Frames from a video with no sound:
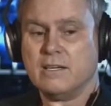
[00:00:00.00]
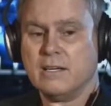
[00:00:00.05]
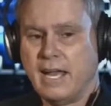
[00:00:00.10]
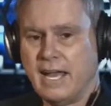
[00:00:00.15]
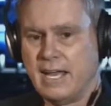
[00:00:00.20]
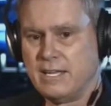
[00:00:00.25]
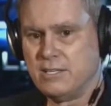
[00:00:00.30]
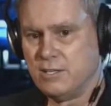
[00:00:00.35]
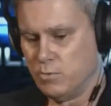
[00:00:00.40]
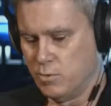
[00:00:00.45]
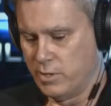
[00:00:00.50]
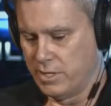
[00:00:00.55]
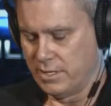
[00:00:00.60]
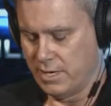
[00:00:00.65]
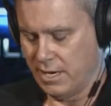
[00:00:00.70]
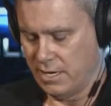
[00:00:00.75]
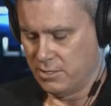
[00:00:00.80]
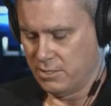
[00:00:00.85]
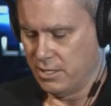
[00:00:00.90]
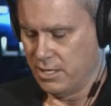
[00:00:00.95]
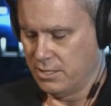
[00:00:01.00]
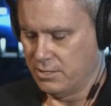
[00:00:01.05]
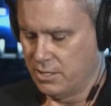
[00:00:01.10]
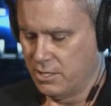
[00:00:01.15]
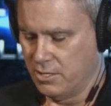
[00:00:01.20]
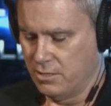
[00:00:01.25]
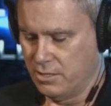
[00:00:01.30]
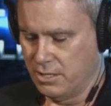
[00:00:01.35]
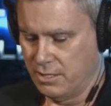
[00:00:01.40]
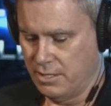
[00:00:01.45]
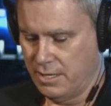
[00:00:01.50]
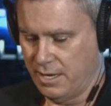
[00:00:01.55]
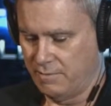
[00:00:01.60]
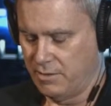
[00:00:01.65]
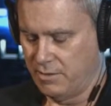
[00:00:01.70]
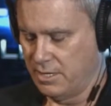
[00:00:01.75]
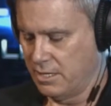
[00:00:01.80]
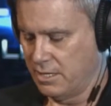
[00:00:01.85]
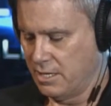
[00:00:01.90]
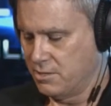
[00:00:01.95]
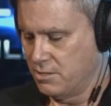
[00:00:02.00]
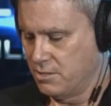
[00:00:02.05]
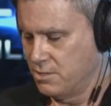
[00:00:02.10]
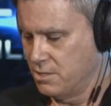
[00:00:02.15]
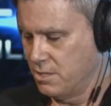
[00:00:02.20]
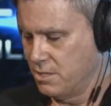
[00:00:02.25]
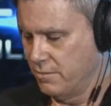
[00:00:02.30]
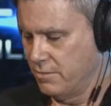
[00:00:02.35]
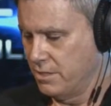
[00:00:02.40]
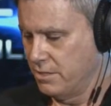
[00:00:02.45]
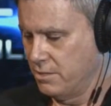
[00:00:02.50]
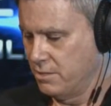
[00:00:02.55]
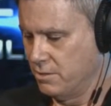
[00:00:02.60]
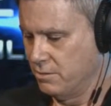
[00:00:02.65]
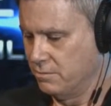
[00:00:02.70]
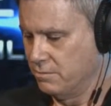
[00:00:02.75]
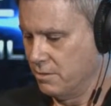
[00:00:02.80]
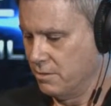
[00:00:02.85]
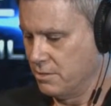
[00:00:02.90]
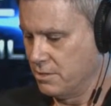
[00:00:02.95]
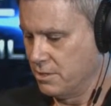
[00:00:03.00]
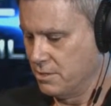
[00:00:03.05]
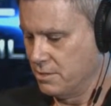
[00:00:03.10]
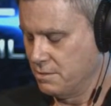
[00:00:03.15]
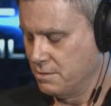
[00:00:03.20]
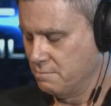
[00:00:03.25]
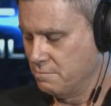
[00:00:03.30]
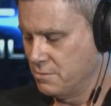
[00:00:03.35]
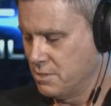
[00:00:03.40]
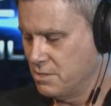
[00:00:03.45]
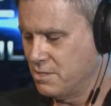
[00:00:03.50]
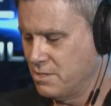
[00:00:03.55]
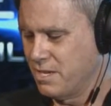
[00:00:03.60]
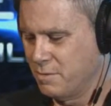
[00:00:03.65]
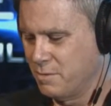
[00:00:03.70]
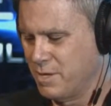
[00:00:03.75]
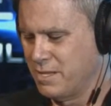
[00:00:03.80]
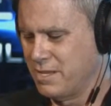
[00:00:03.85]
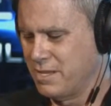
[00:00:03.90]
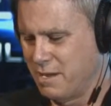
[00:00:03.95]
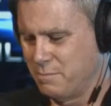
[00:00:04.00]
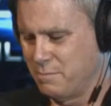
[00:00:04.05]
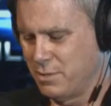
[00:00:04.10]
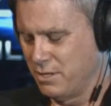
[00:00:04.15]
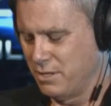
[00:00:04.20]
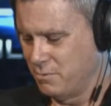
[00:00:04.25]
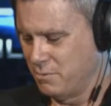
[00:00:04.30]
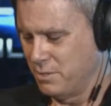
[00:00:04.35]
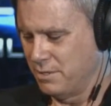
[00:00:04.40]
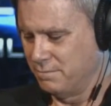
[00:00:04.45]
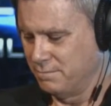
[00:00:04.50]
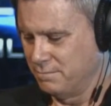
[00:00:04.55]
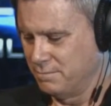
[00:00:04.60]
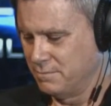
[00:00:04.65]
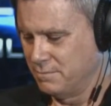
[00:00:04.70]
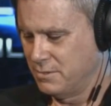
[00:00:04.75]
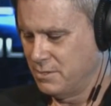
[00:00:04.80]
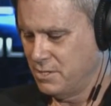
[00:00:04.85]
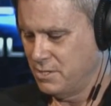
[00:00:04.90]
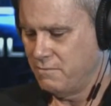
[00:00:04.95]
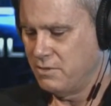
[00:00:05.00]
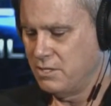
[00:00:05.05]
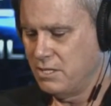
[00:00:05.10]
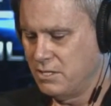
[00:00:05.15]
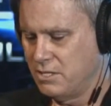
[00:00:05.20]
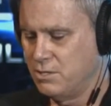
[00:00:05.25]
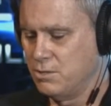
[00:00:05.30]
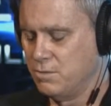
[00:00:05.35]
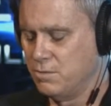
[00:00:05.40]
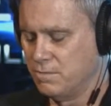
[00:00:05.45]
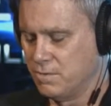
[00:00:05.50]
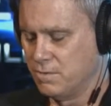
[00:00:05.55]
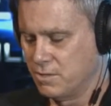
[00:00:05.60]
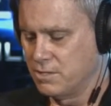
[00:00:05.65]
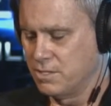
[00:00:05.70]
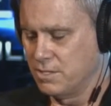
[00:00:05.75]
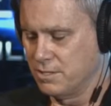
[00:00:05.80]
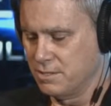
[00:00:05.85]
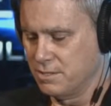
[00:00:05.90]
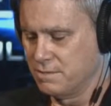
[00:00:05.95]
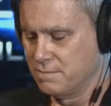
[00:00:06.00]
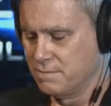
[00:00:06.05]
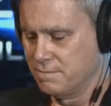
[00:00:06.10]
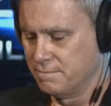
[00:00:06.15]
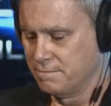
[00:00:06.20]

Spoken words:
And you win, and you get to go to heaven and get your 72 virgins. Just think about that, by the way. 72 virgins.